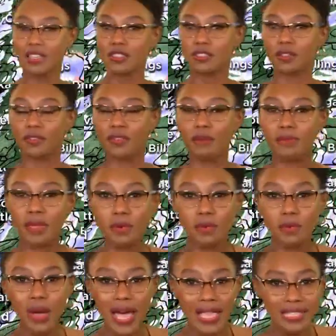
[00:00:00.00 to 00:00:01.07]
So from the
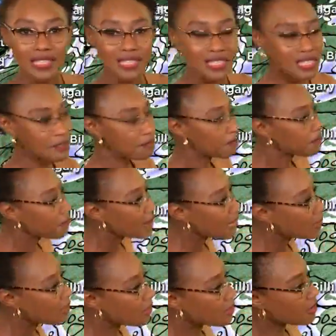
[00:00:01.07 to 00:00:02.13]
west
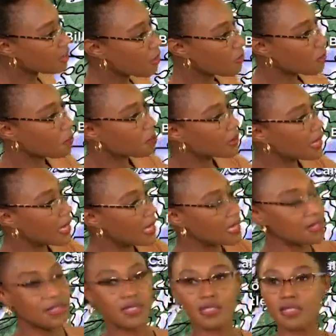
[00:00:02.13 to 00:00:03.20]
to the southern
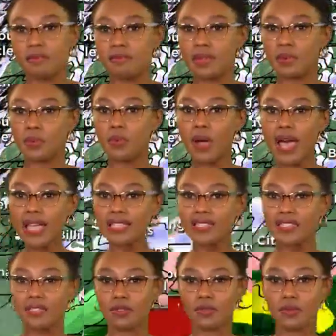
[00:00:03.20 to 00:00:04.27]
plains, to the Midwest,
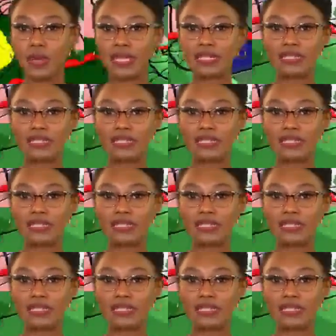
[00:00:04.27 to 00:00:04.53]
to the Great